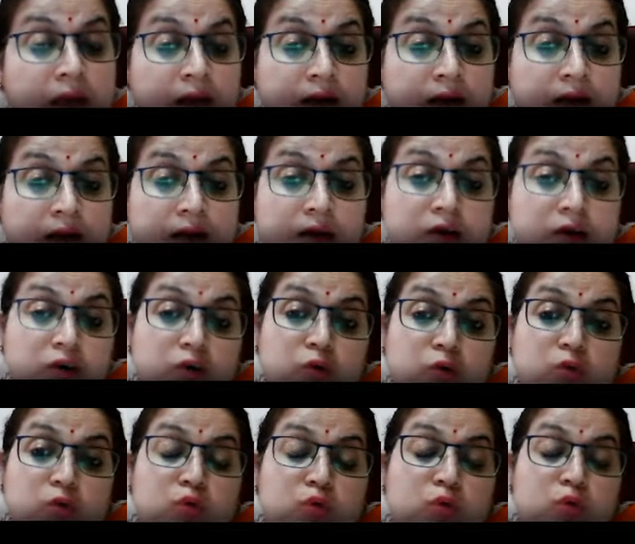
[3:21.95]
occur due
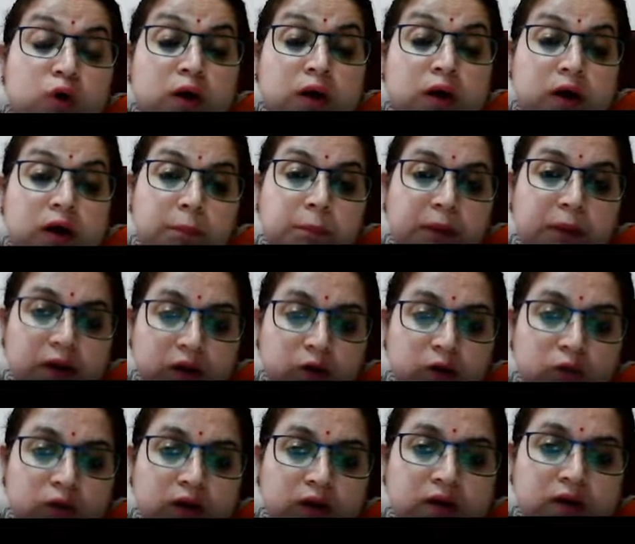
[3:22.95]
to a
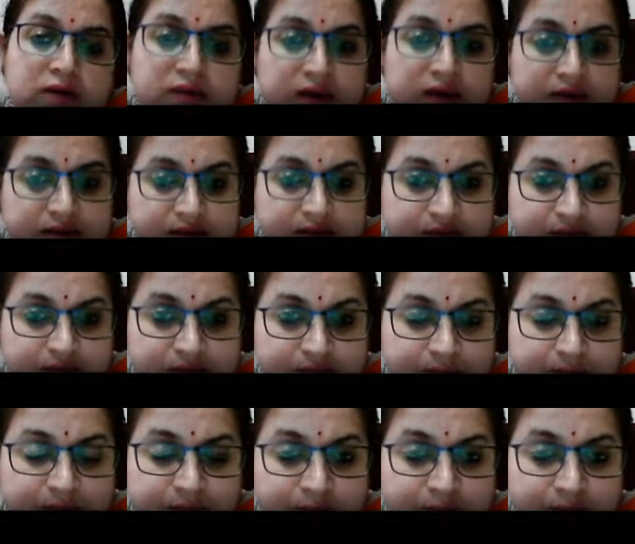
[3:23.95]
particular disasters.